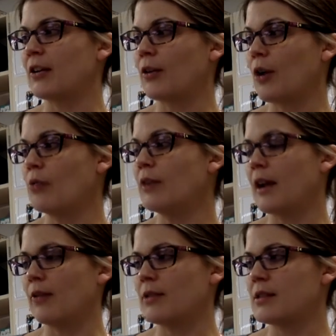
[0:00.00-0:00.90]
her own
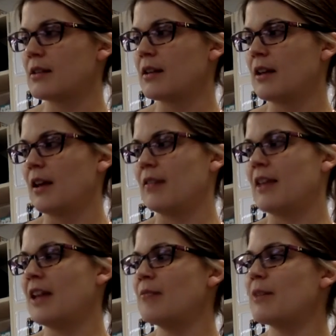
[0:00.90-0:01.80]
house.
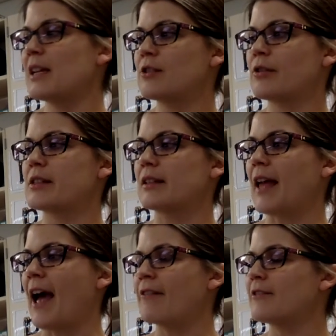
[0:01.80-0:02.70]
Then Beatrice
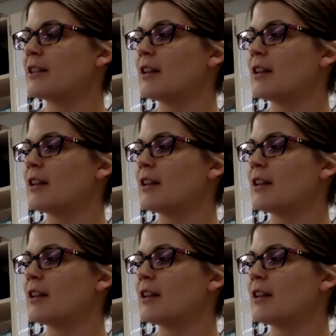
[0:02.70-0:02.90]
laughed.